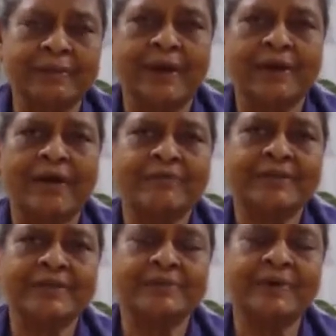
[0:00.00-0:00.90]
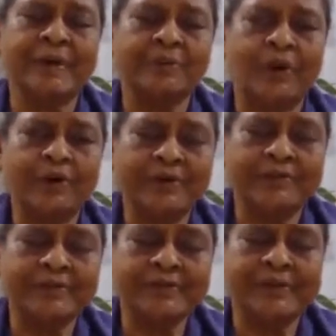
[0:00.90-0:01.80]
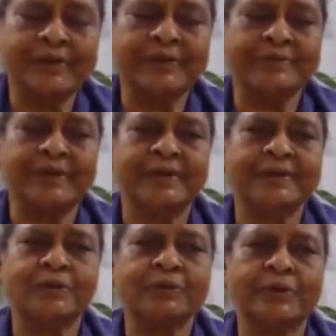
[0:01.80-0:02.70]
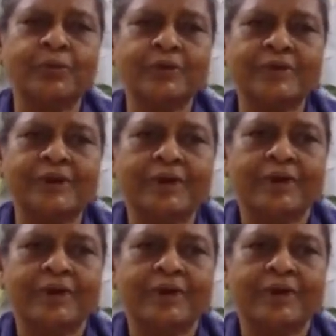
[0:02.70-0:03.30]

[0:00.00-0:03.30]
but after this became controversy, he said he took the books